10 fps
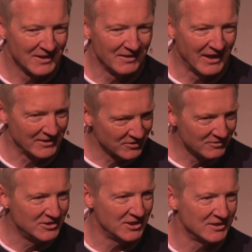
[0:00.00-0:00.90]
And that's
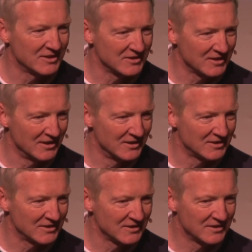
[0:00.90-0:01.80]
who Jesus
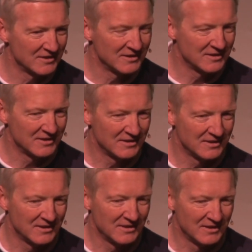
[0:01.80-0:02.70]
is.
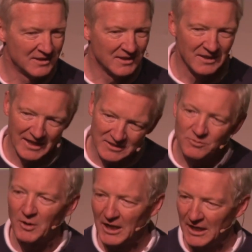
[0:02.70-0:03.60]
And that's
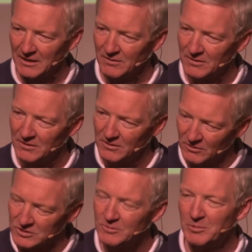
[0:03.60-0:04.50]
why
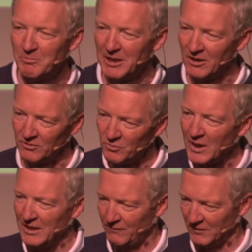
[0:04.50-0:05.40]
those who prepare the
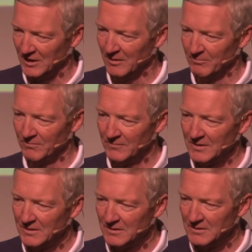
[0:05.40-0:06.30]
way for him
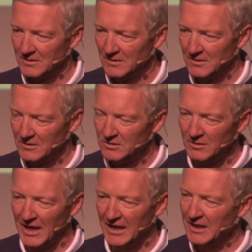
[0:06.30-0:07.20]
do
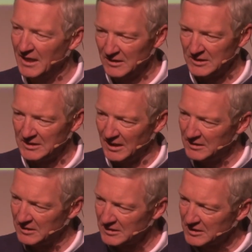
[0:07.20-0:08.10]
not
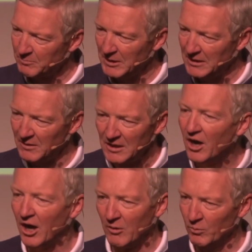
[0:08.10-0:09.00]
hesitate to speak the
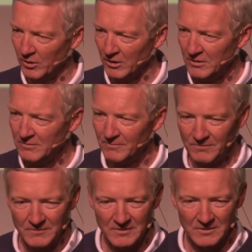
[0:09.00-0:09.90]
R word
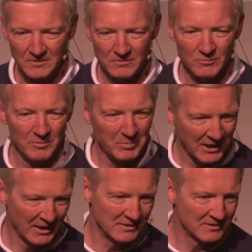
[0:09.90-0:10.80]

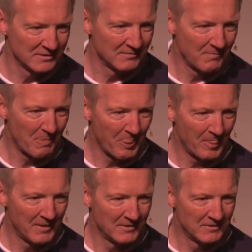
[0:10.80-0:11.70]
repent,
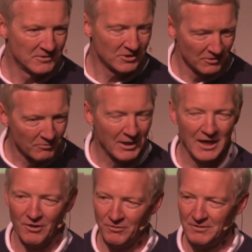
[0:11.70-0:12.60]
turn
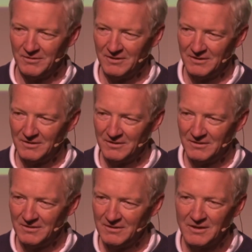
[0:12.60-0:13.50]
around,
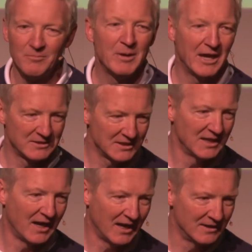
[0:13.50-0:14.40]
come back to
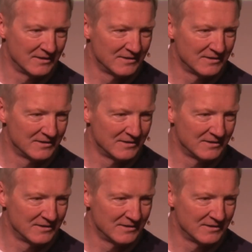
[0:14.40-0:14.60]
God,